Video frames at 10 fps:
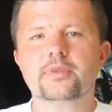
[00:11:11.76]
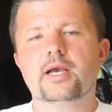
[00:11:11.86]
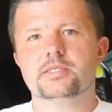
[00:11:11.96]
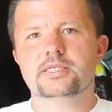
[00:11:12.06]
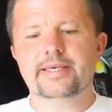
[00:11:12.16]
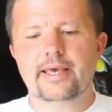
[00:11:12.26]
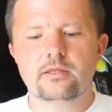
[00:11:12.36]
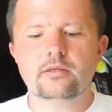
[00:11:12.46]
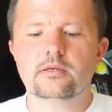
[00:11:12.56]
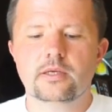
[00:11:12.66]
as I
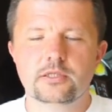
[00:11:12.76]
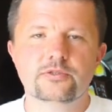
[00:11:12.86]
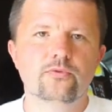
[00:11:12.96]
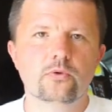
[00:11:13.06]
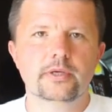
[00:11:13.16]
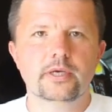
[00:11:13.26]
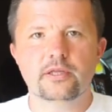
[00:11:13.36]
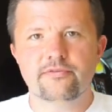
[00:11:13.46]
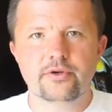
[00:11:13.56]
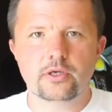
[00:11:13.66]
said, it's fully
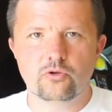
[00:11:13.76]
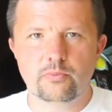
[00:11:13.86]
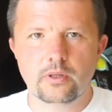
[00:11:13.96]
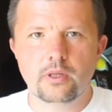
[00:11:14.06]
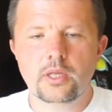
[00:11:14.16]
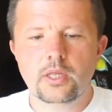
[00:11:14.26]
configurable.